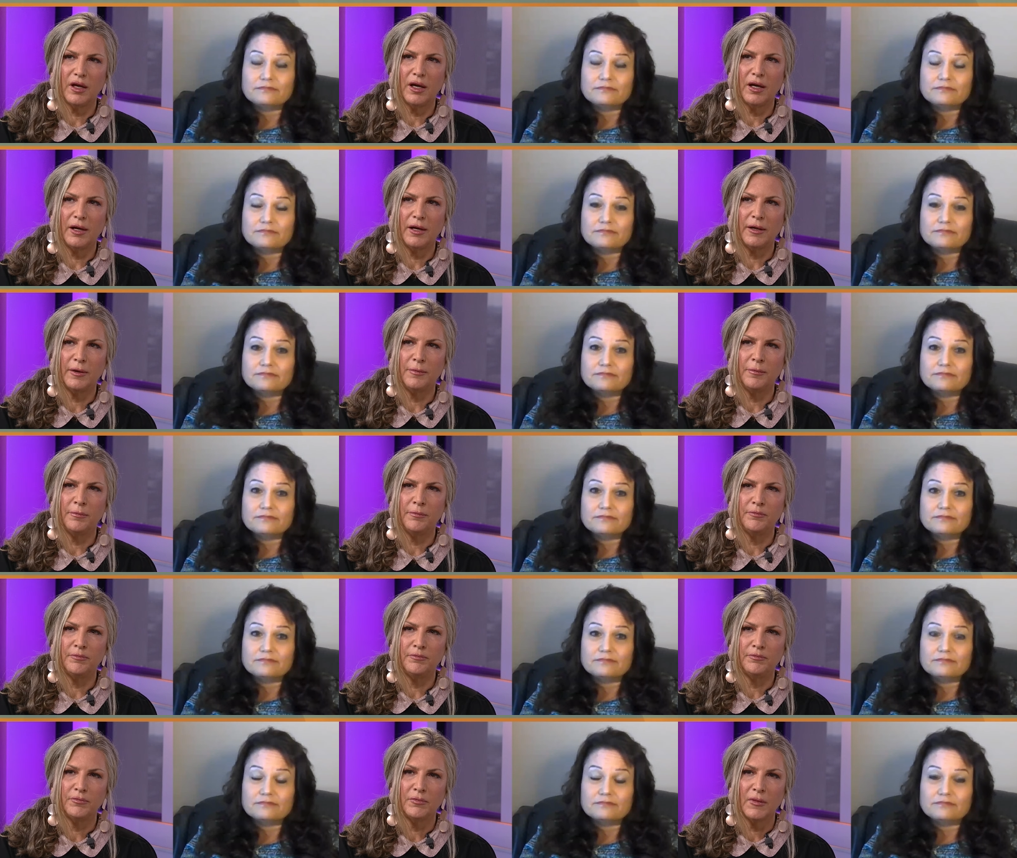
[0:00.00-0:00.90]
Speaker 1: um,
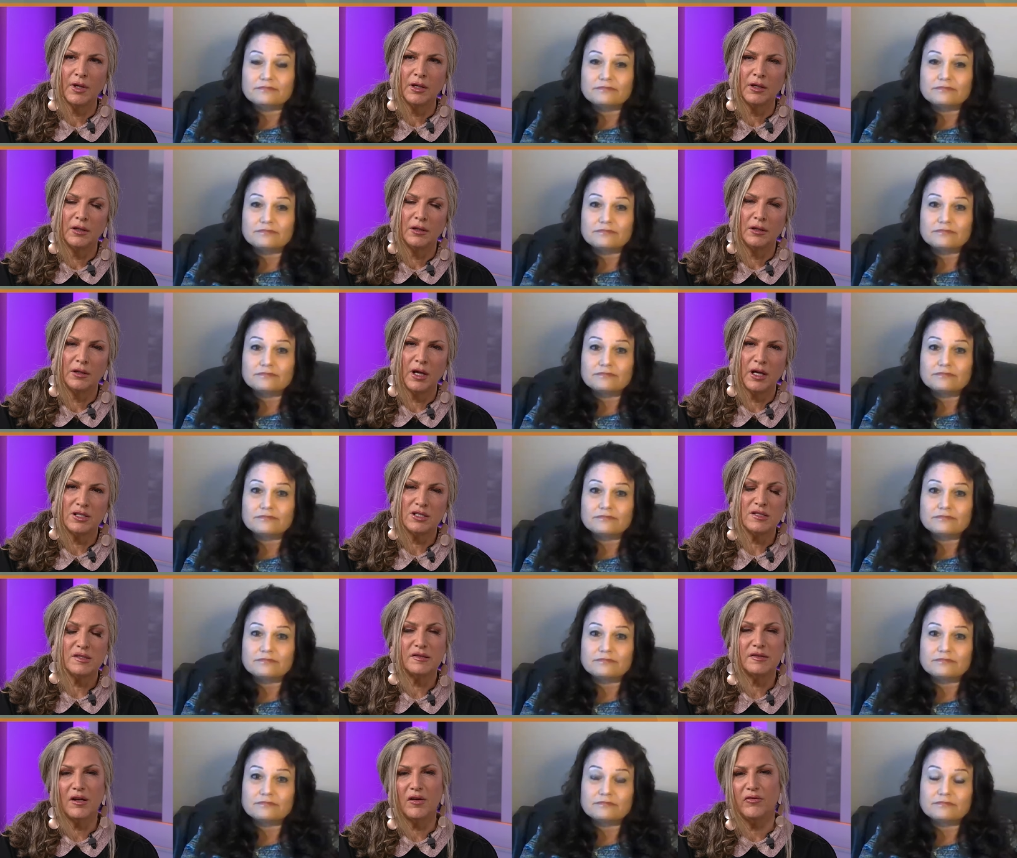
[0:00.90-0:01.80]
not
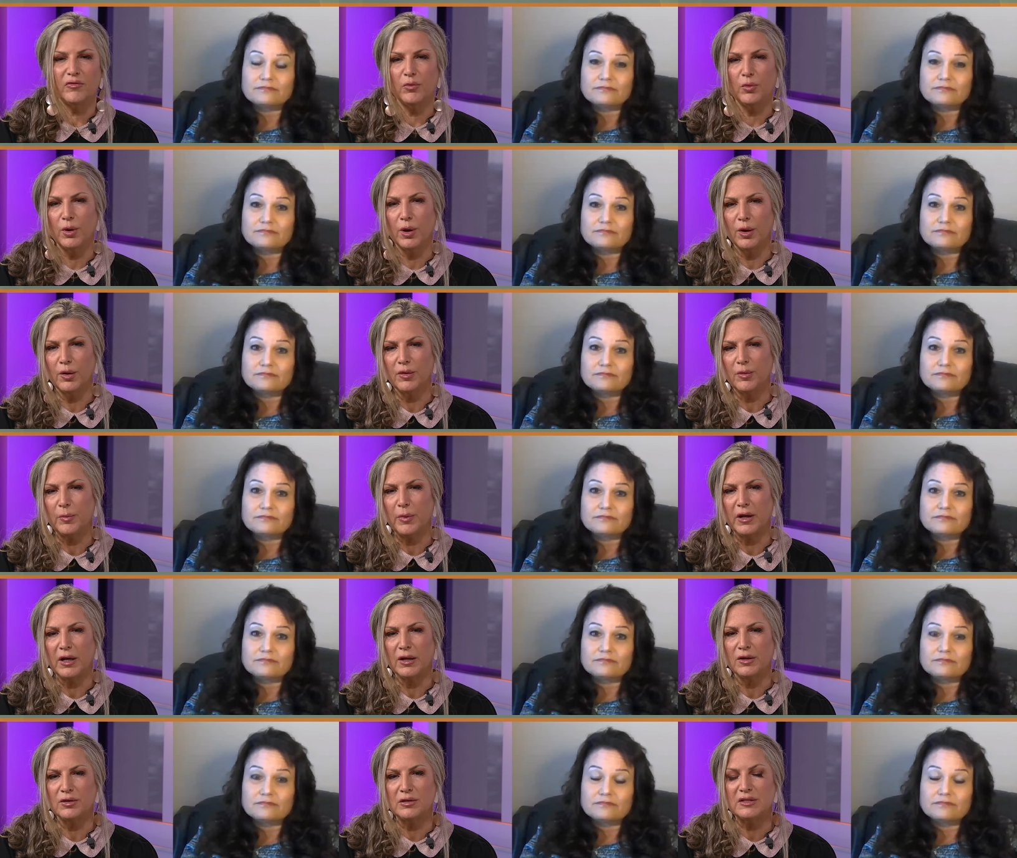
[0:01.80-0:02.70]
just self-worth,
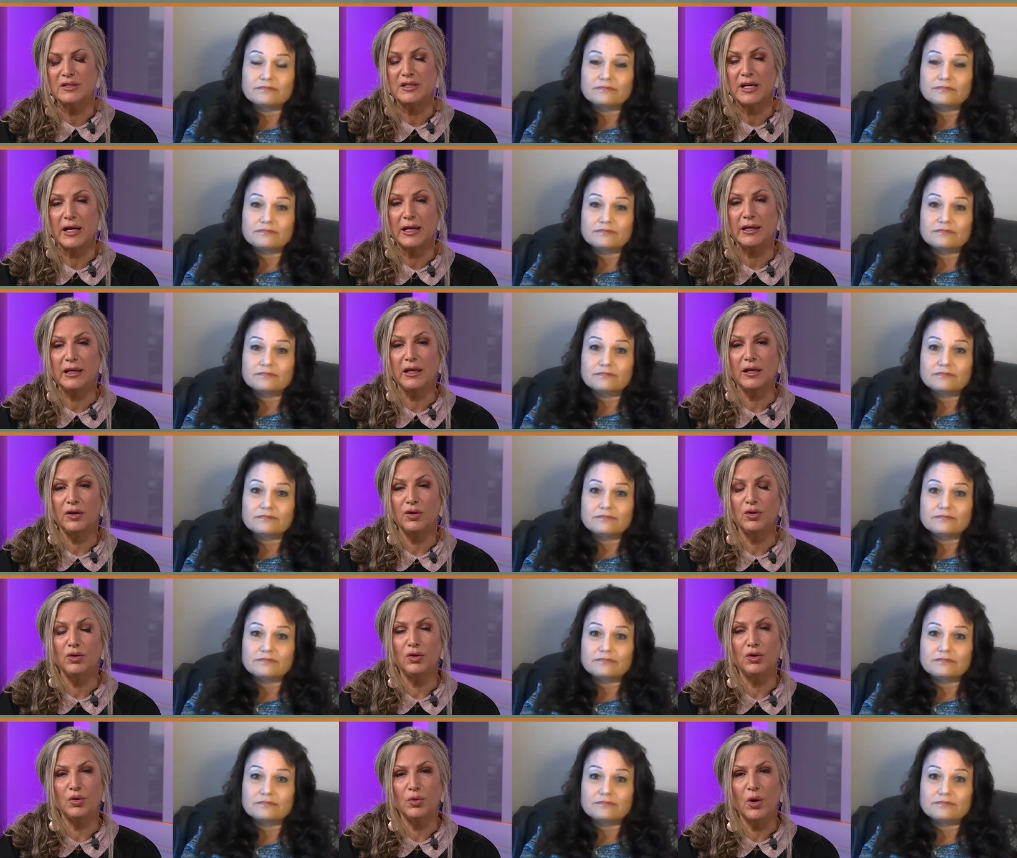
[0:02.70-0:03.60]
but understanding
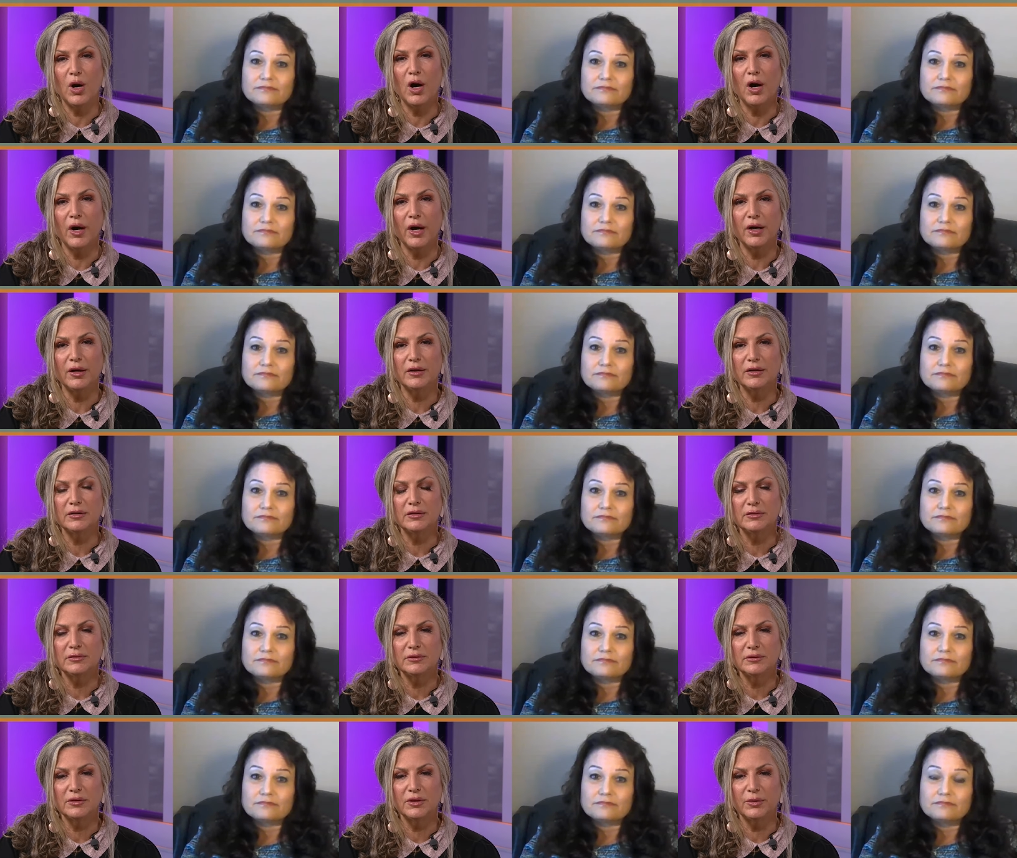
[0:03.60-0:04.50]
who you are,
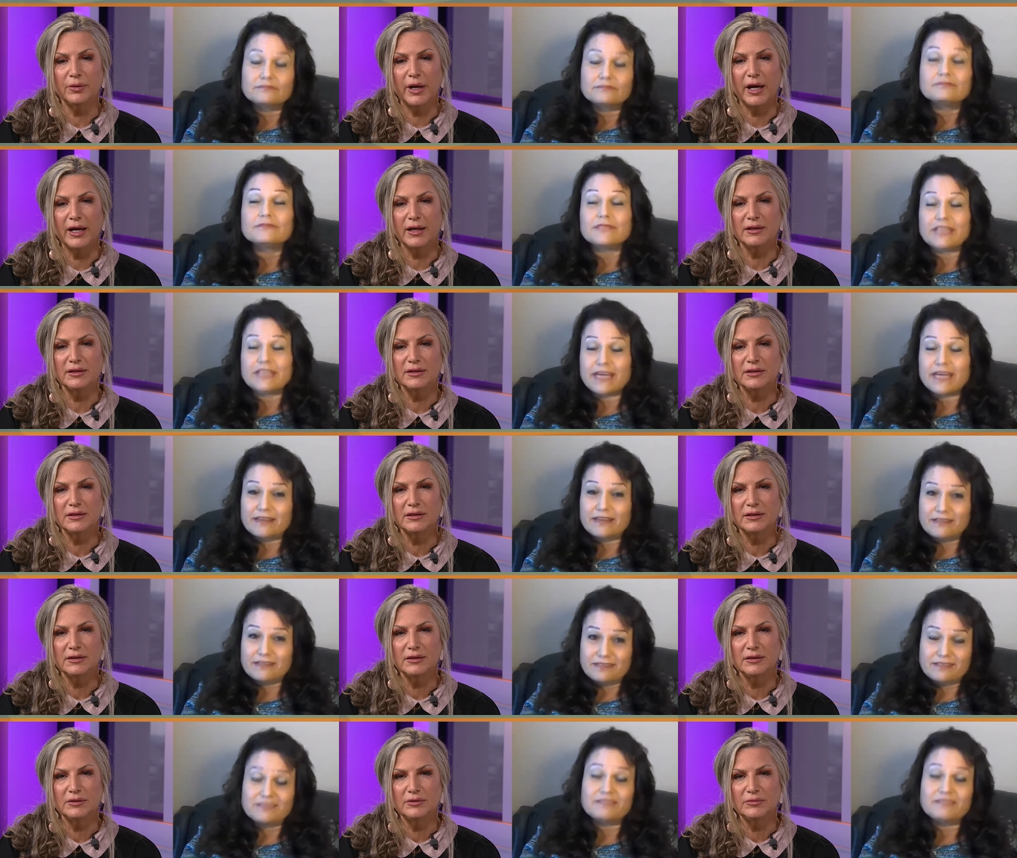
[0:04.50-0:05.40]
correct?
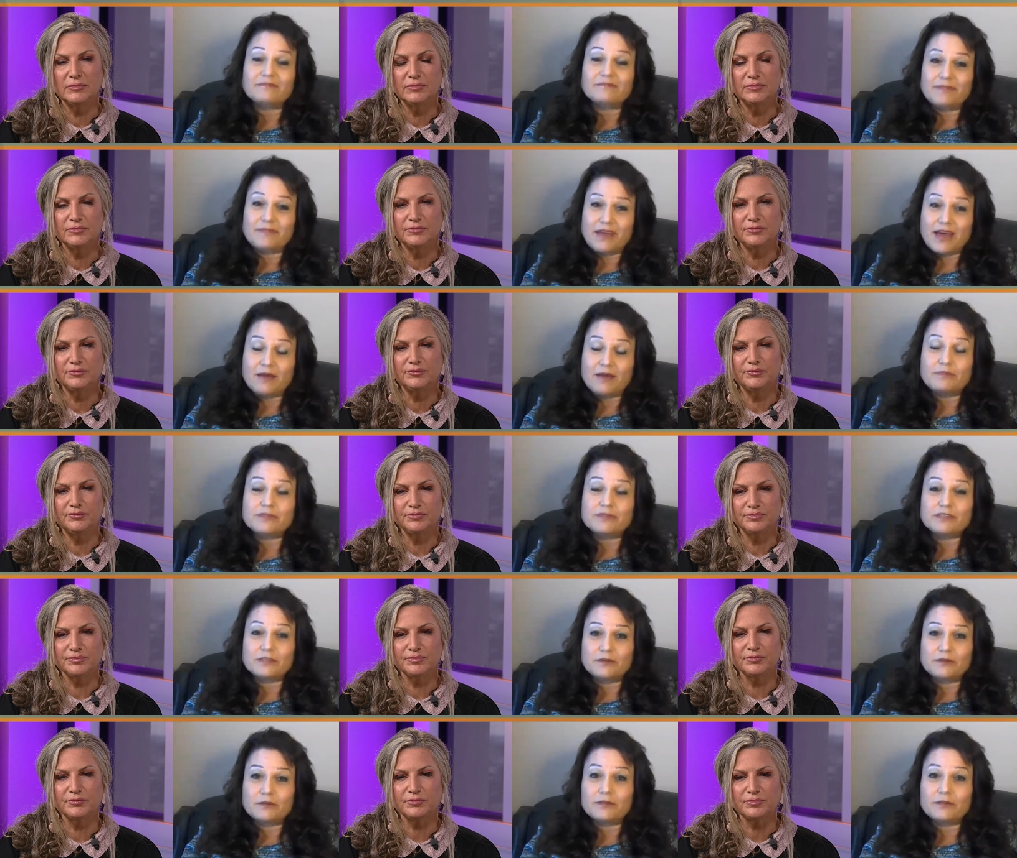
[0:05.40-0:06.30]
Yes,
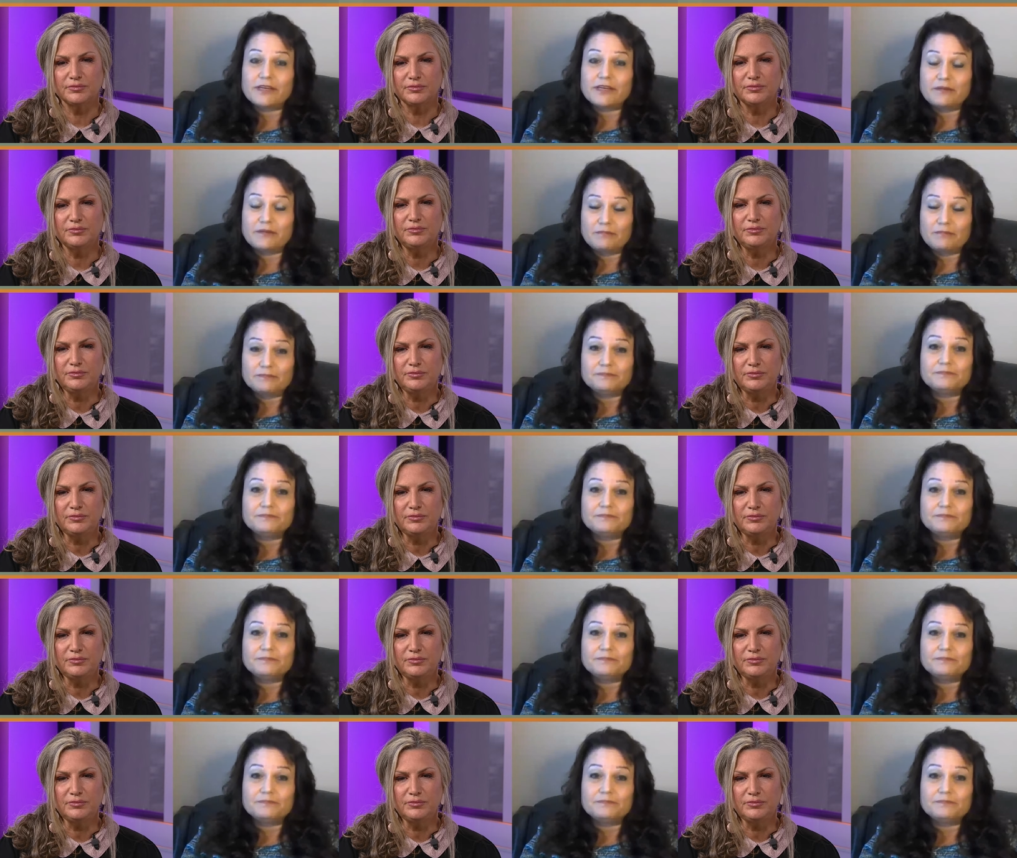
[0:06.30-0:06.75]
absolutely.